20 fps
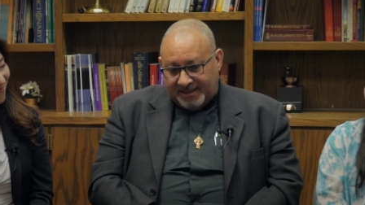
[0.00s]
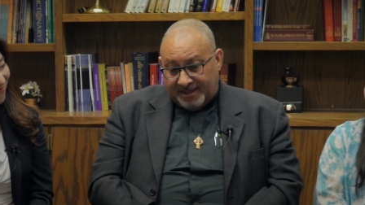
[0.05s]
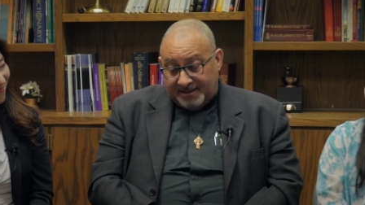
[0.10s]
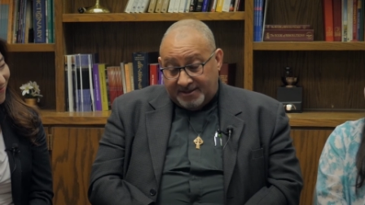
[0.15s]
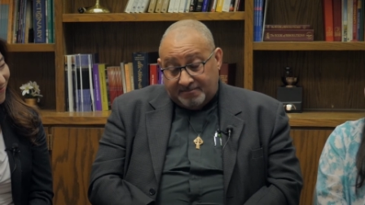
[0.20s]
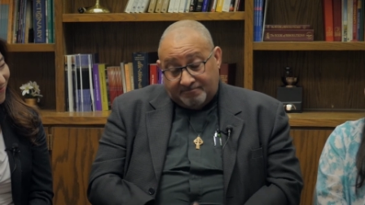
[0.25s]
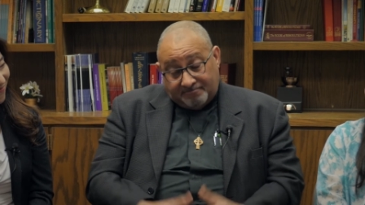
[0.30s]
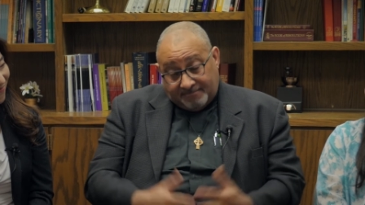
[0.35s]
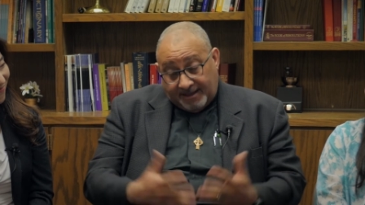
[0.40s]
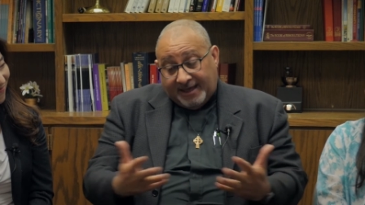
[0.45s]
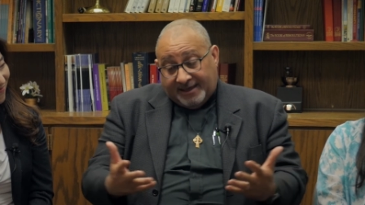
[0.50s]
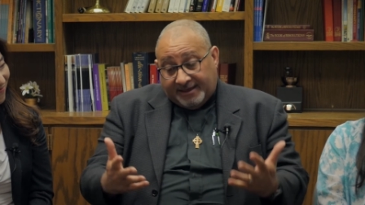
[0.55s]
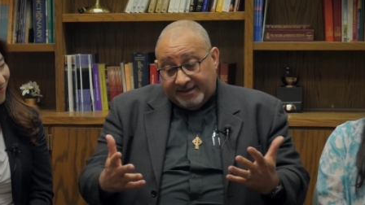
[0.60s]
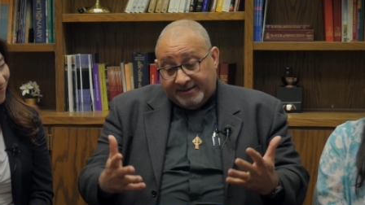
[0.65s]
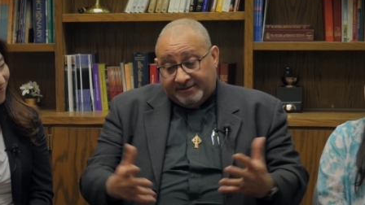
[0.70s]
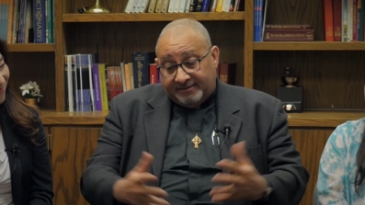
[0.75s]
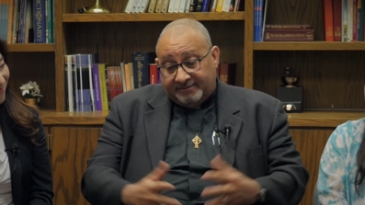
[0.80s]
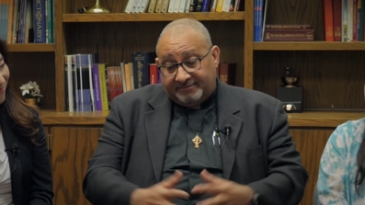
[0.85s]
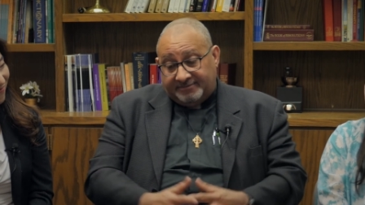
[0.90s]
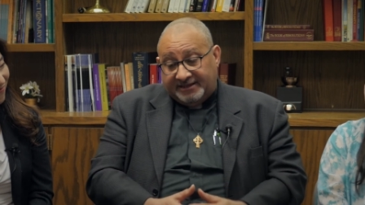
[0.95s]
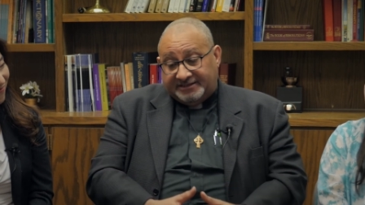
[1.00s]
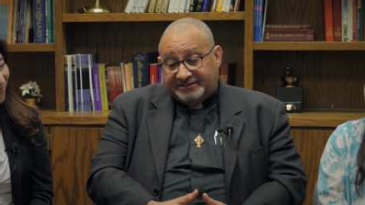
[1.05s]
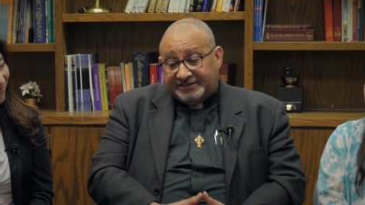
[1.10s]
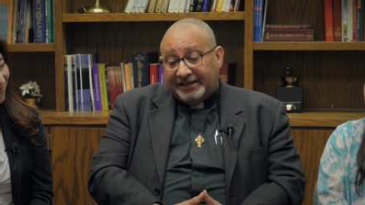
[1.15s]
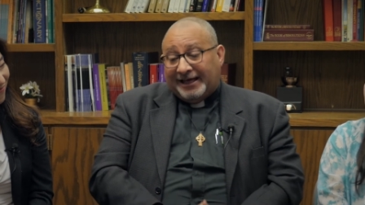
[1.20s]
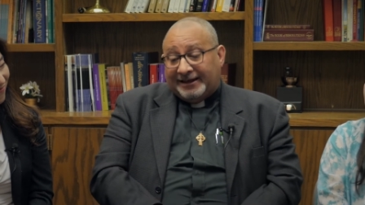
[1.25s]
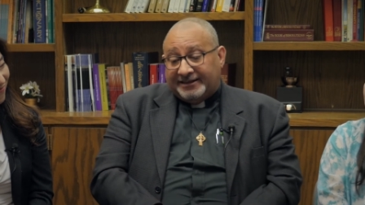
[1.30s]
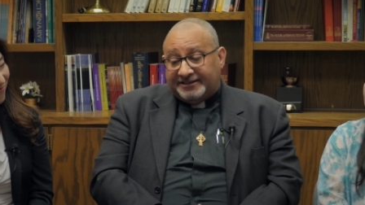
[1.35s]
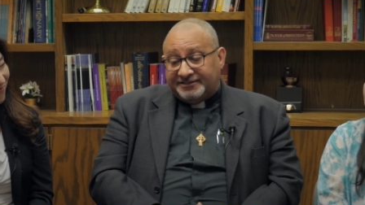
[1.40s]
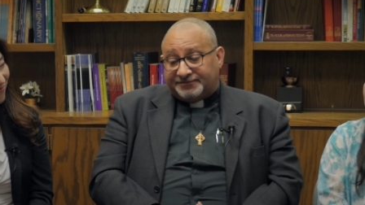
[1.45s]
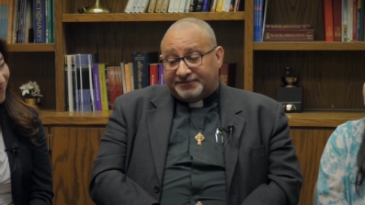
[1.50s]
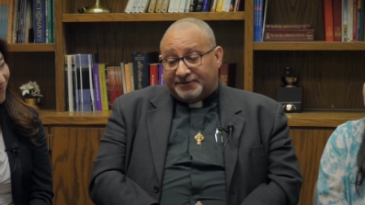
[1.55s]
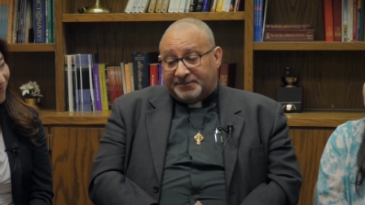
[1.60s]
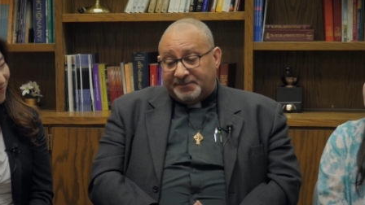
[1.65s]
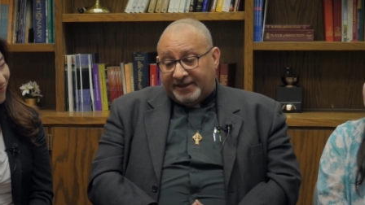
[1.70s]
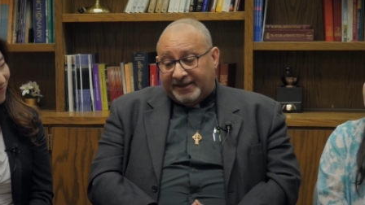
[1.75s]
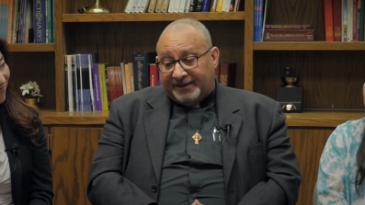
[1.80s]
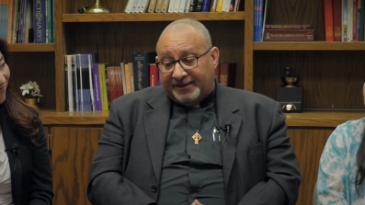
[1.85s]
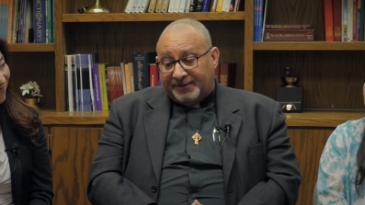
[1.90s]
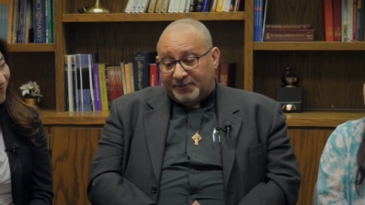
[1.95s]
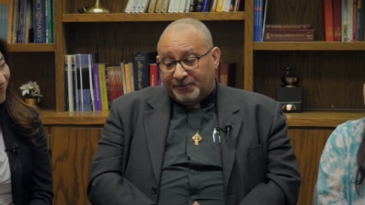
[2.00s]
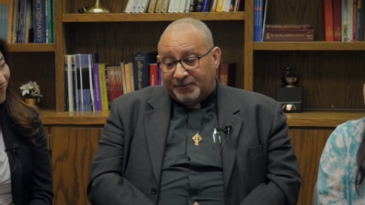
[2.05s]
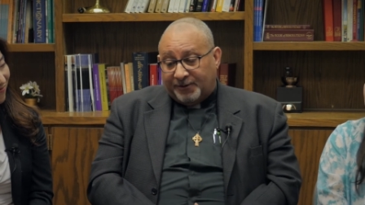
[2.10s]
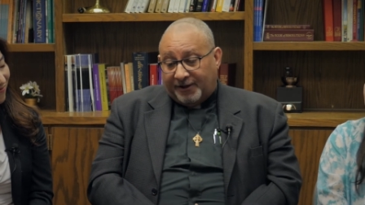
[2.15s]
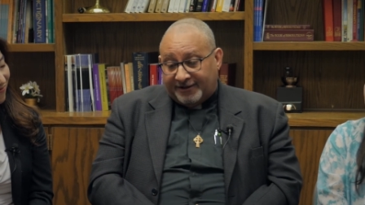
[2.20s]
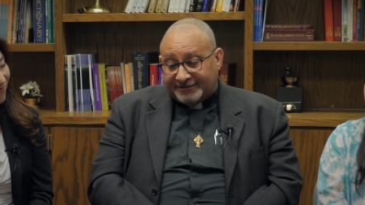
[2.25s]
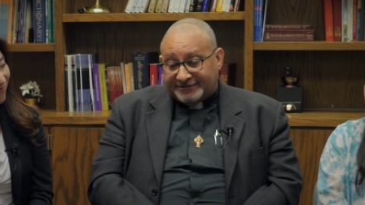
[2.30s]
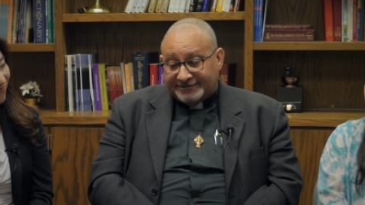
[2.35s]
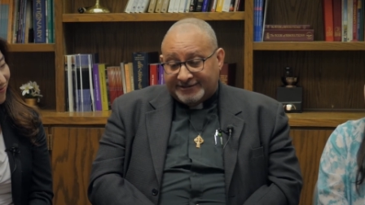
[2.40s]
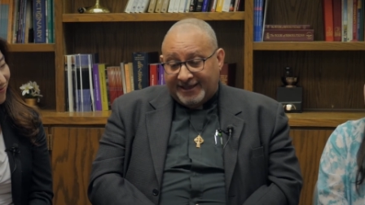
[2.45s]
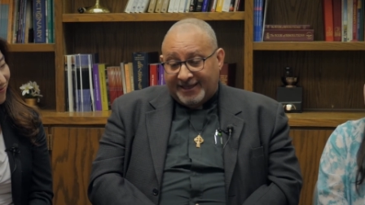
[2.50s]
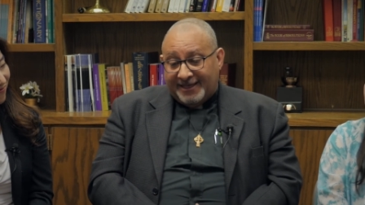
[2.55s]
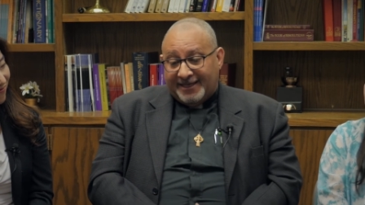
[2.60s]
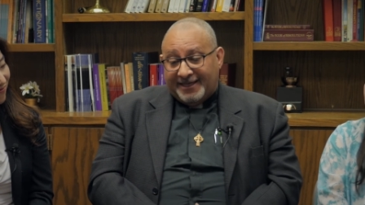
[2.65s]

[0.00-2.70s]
the challenge for me was